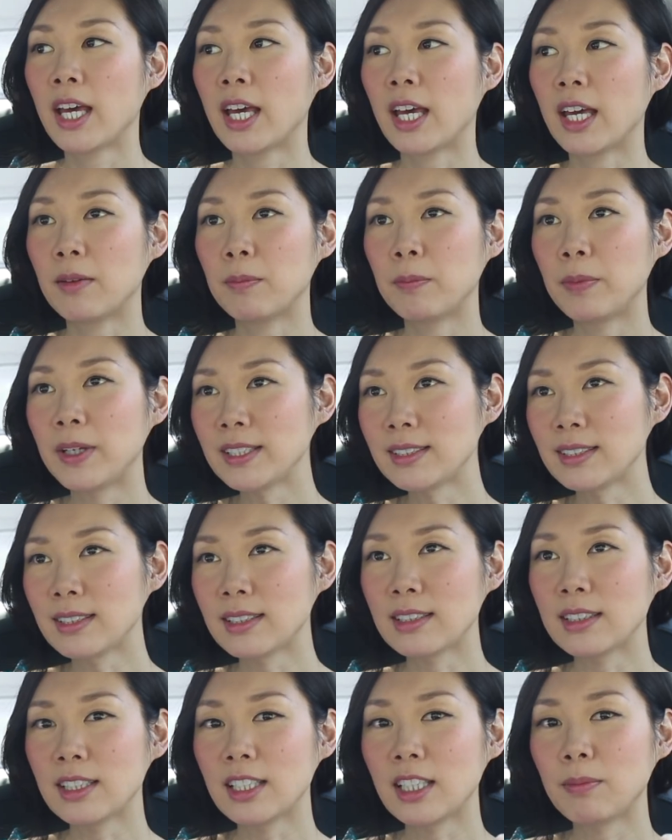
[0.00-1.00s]
and
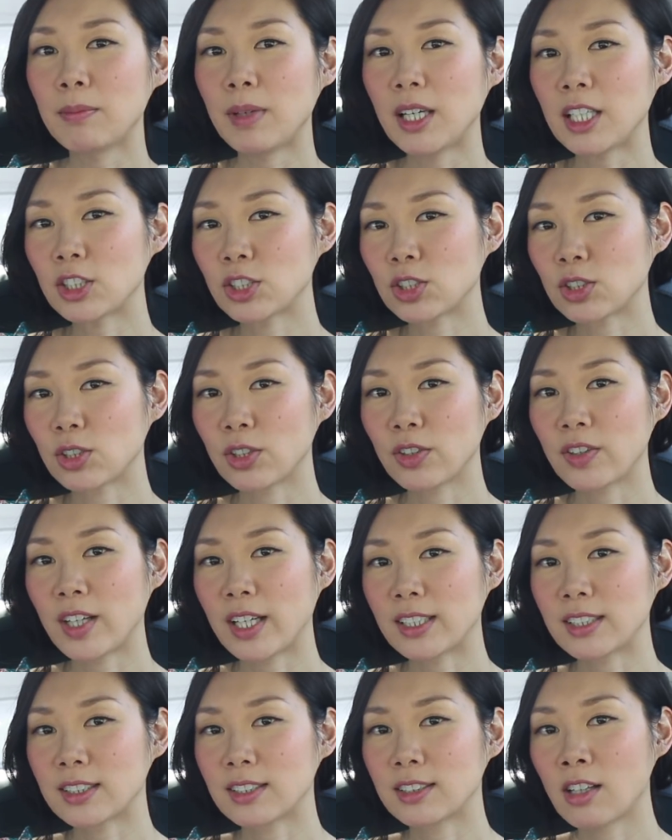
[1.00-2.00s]
basically make sure
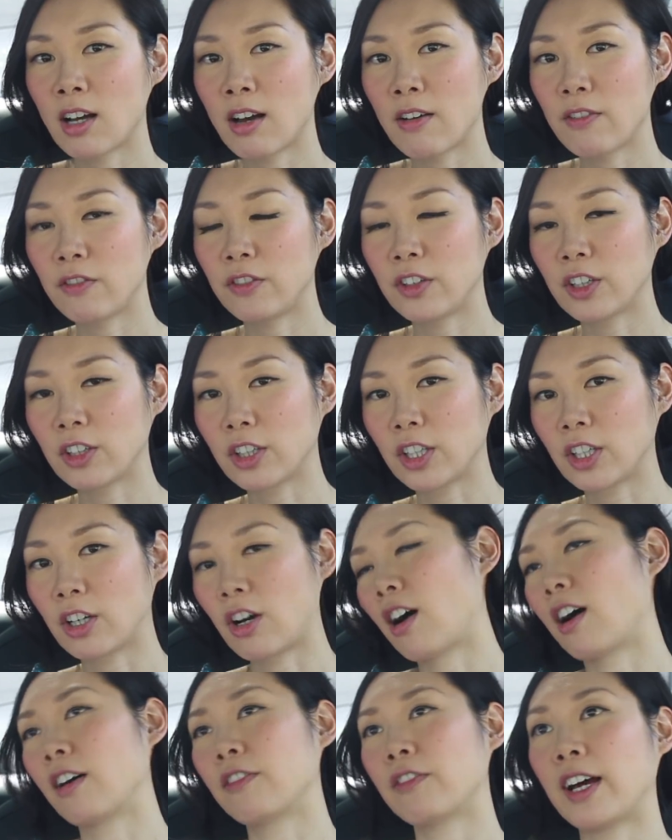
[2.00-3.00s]
that it's not veering
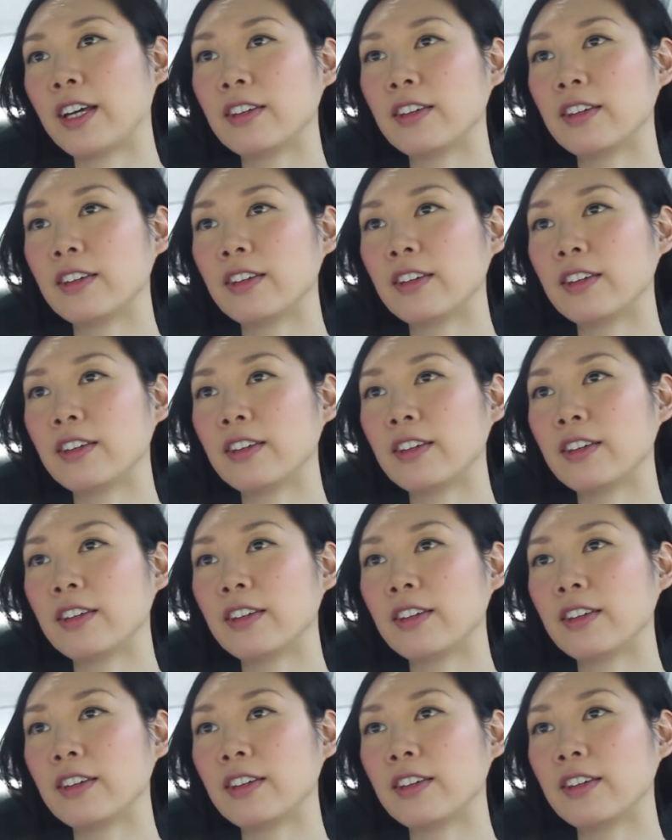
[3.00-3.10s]
off.